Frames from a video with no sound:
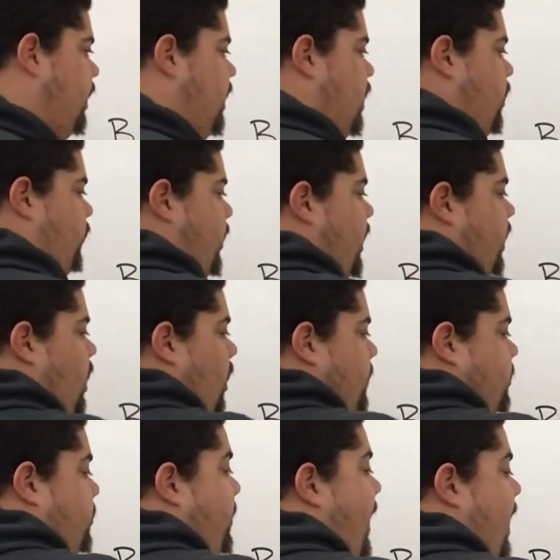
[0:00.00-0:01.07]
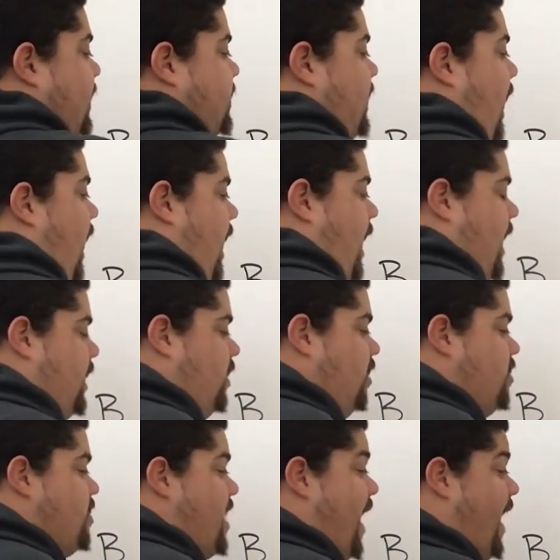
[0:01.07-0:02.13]
If he comes backside,
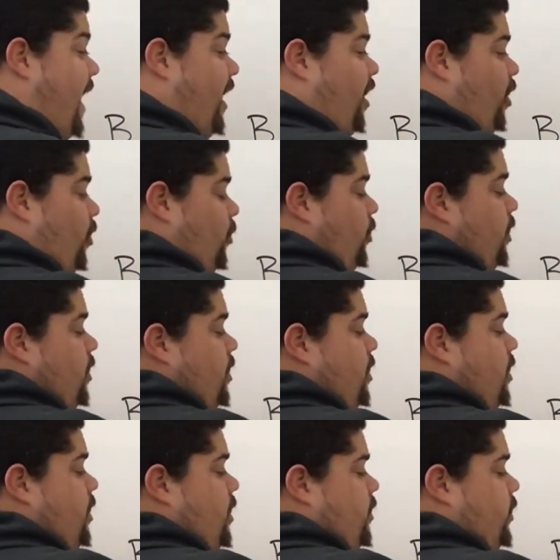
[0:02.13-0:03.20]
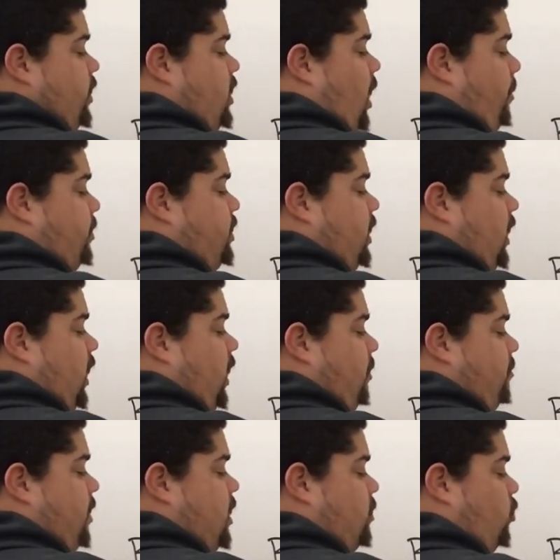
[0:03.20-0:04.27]
now the double
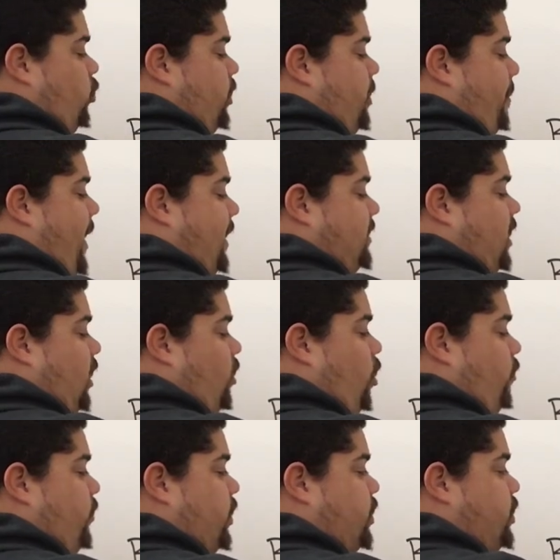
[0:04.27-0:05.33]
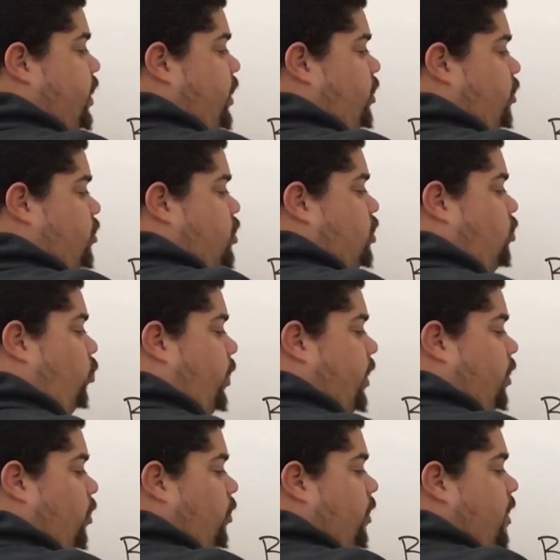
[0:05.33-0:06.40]
team is between the backside guard and the center to the
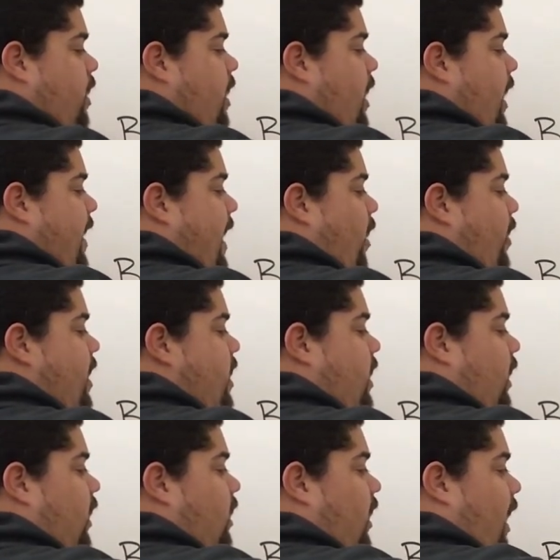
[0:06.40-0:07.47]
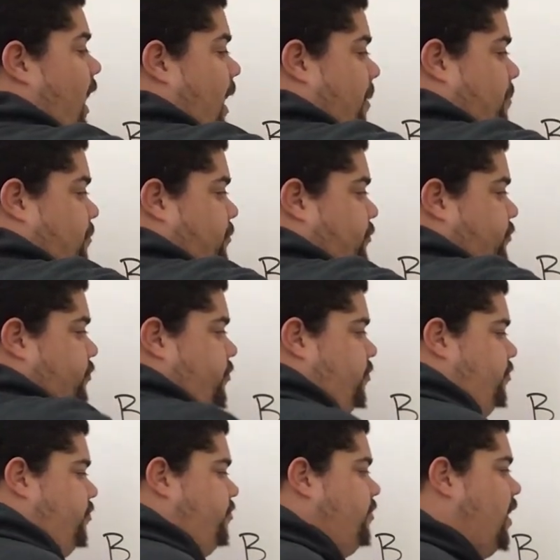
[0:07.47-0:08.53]
wheel, and now he can climb
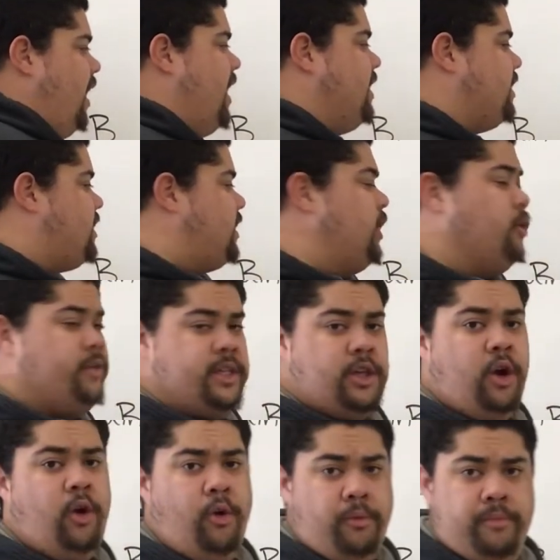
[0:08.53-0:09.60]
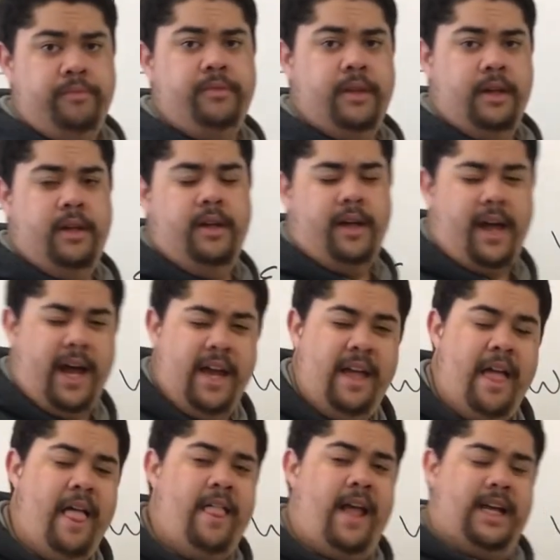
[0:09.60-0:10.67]
and seal this hole. Okay?
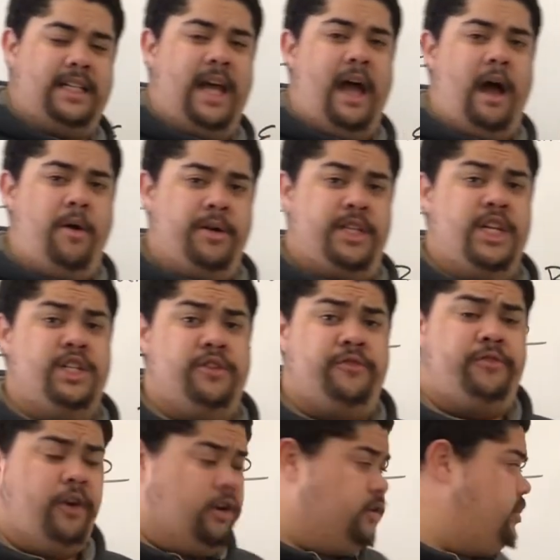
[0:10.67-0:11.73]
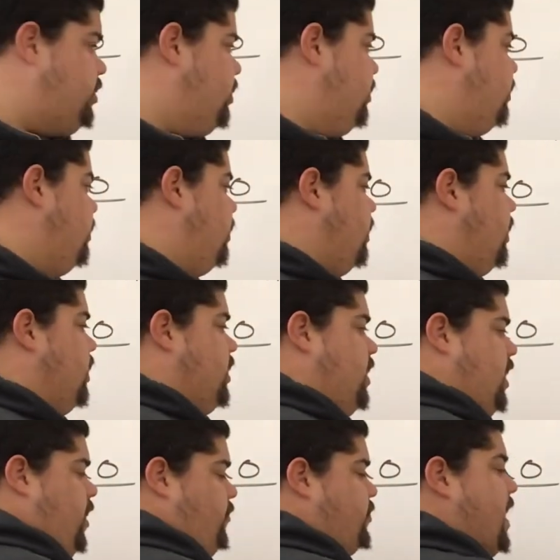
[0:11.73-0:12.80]
That's how I would teach it first.
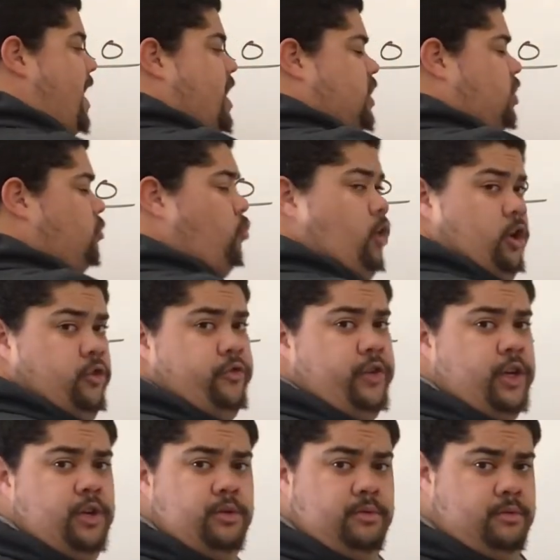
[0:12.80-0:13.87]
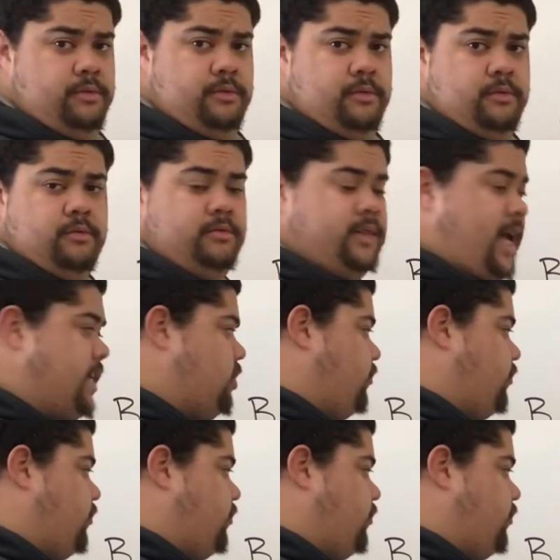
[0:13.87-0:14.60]
If that doesn't work for you, that's